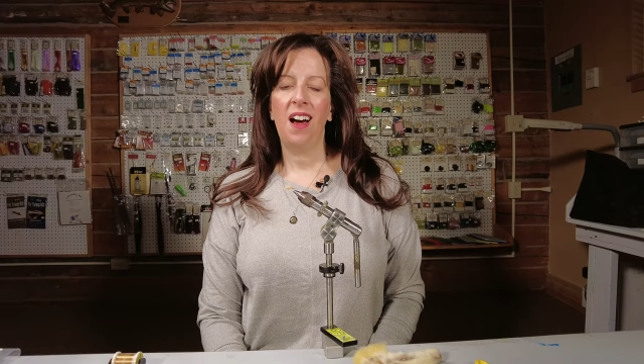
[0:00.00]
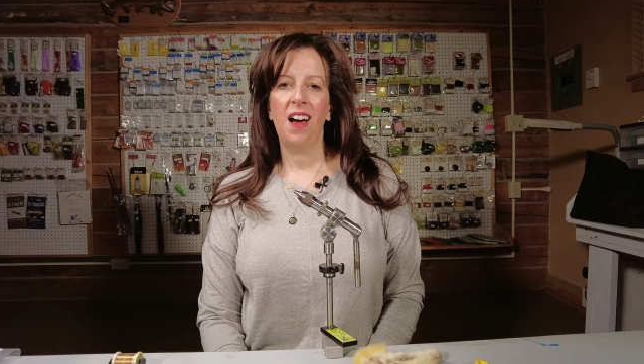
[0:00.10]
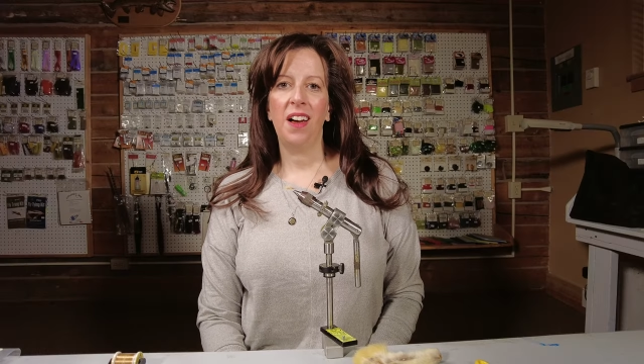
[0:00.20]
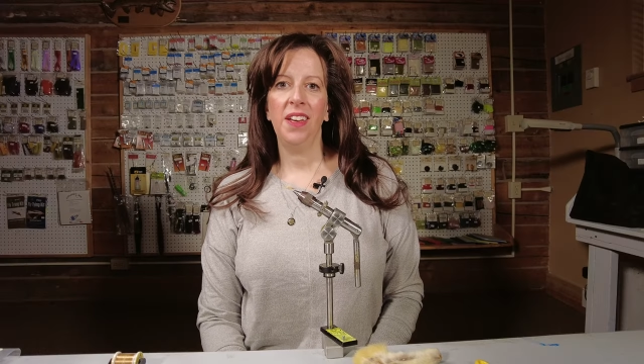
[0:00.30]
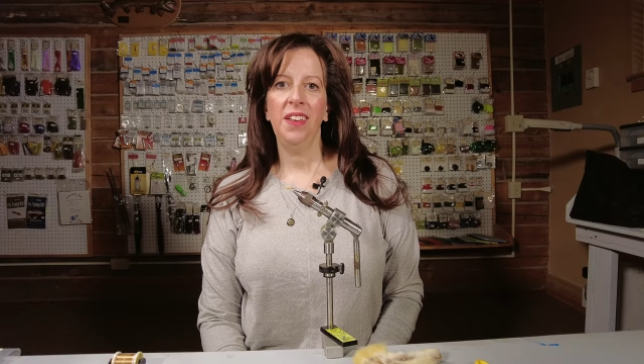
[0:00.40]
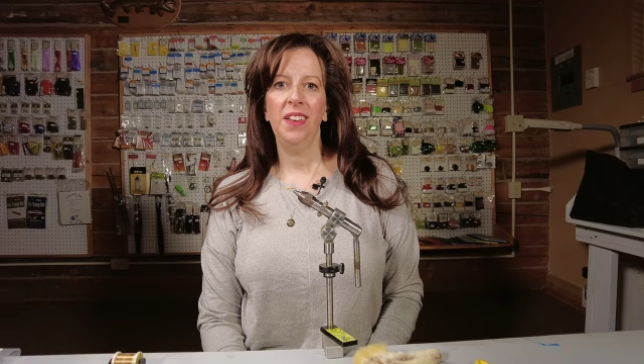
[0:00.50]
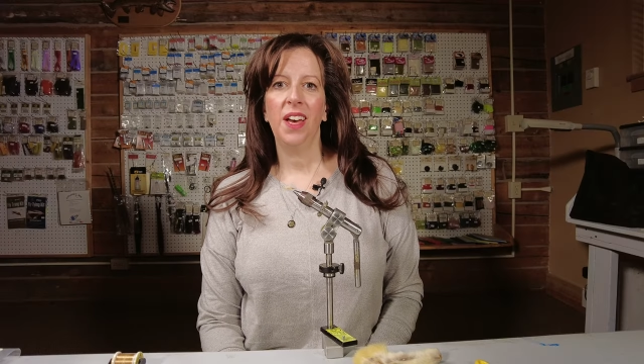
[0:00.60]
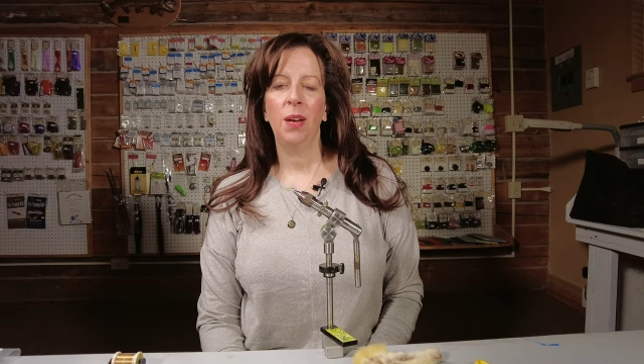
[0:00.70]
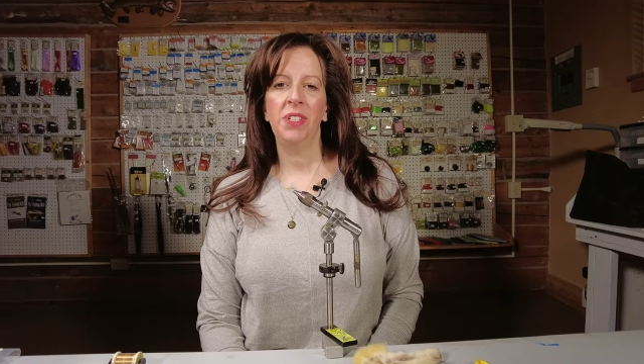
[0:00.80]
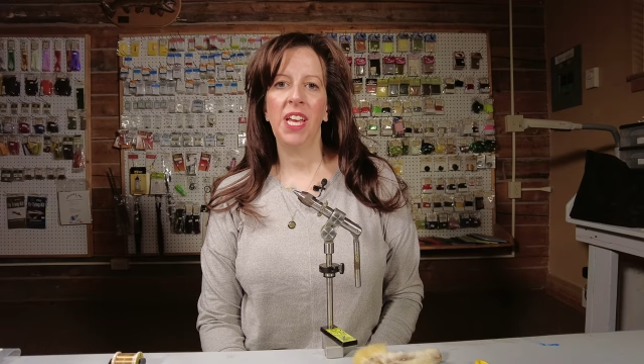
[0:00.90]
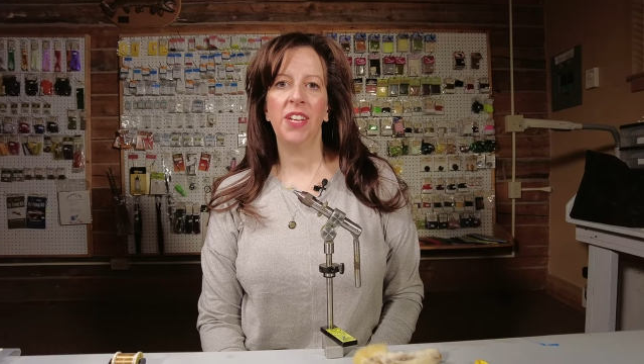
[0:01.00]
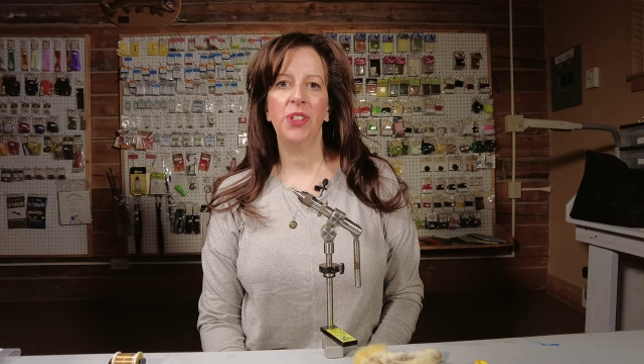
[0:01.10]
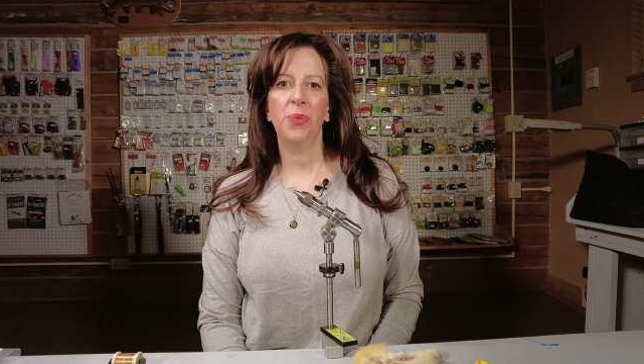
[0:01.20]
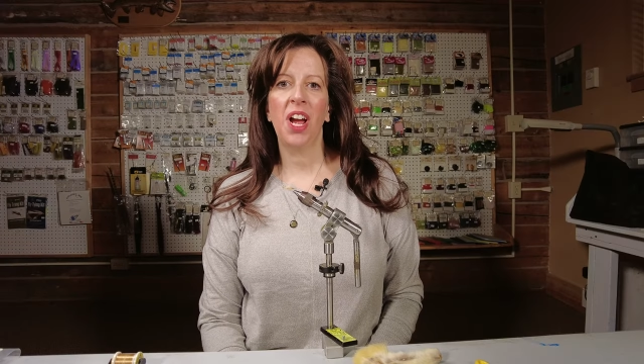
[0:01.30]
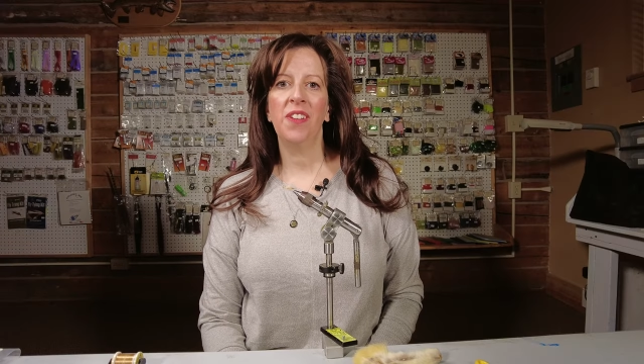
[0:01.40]
Hi, I'm
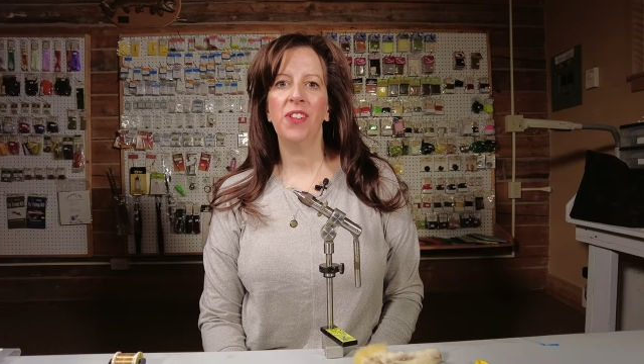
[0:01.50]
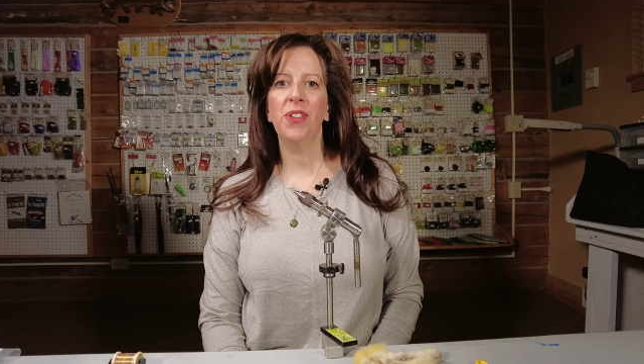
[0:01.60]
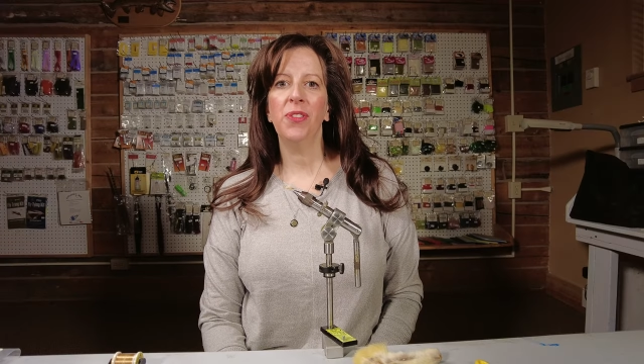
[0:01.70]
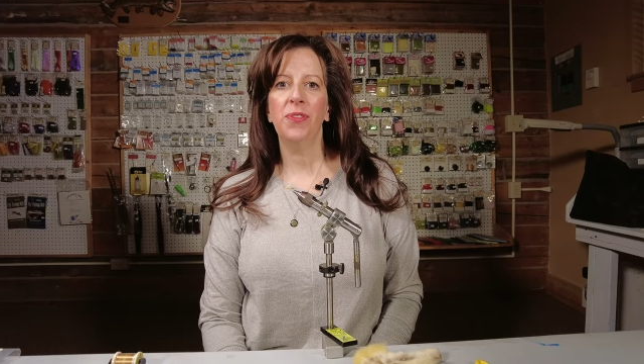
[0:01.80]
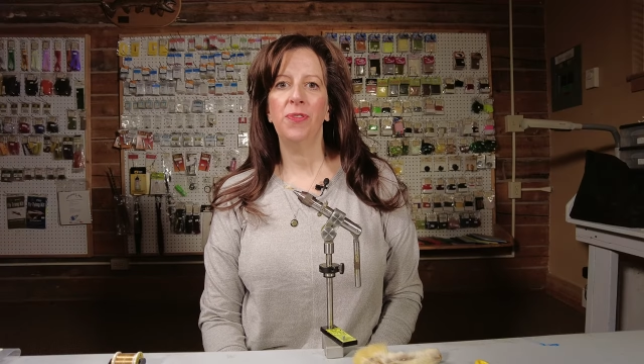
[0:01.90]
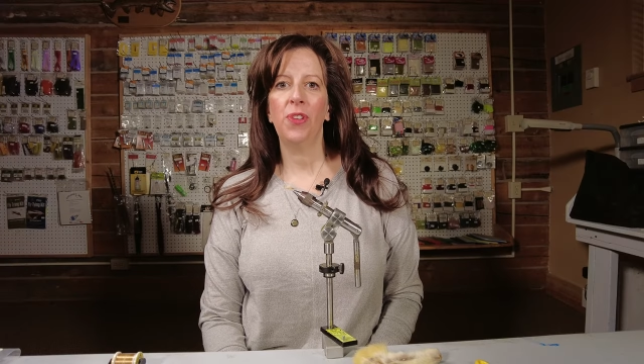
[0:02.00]
Dandy Reiner